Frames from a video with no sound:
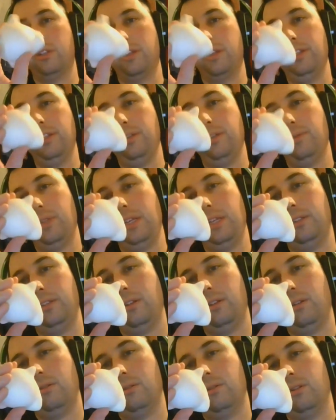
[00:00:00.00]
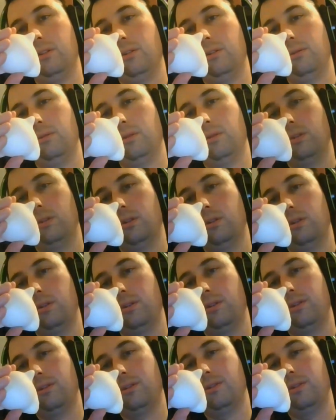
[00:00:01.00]
balls. I think they were these little.
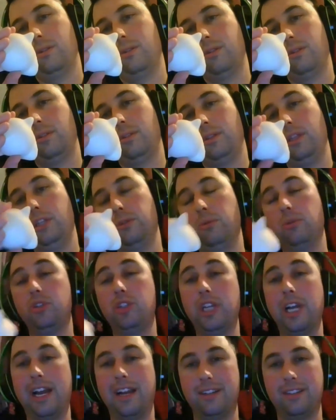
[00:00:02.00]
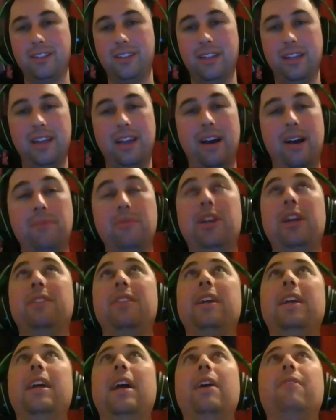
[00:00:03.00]
These were jats. Yeah,
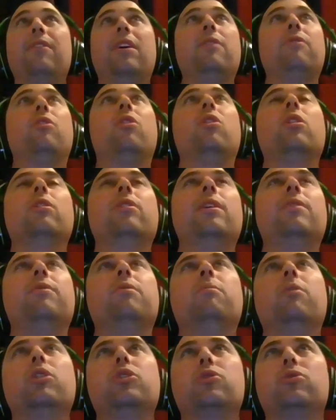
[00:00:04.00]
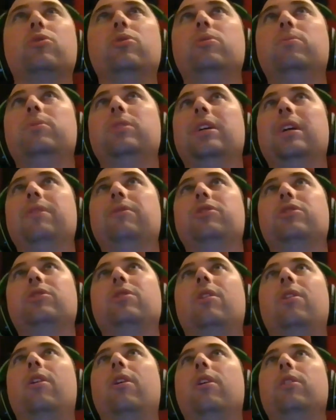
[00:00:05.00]
they have. I have all. I have the mushrooms. I have a
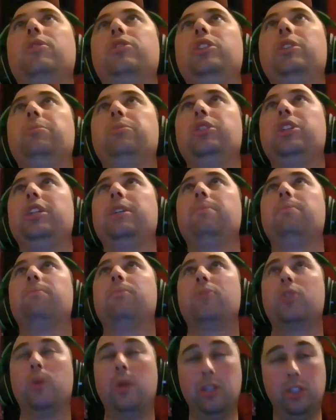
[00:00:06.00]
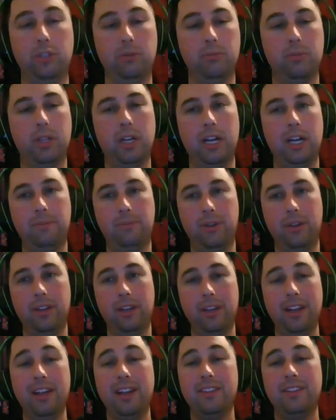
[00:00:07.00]
star. Cheap, cheap question block.
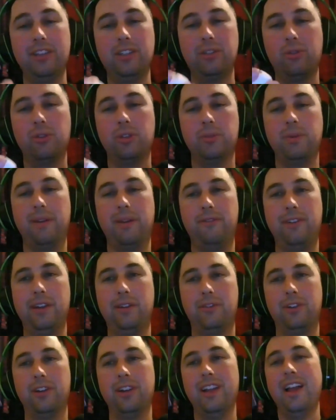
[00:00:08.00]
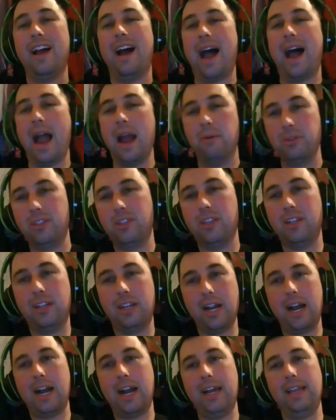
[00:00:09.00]
But these are always my favorite. I was the
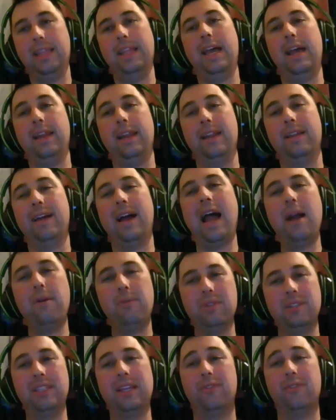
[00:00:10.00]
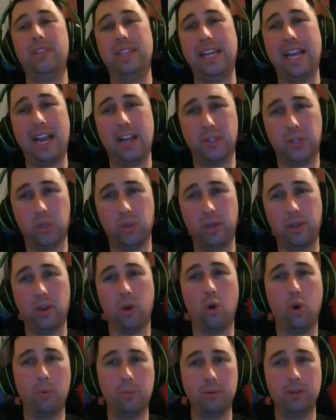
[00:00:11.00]
guy that I was never the asshole
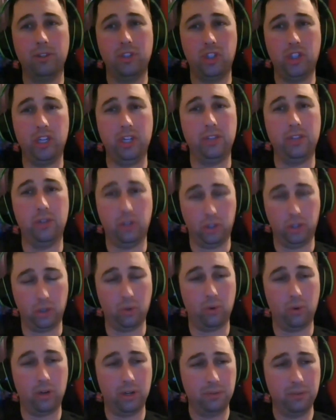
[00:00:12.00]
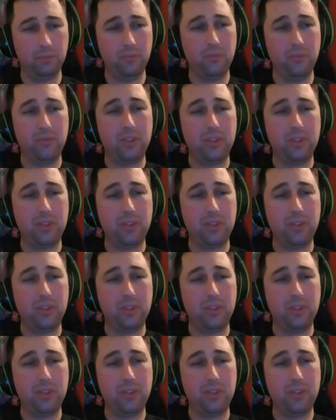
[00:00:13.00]
that opened shit in the store,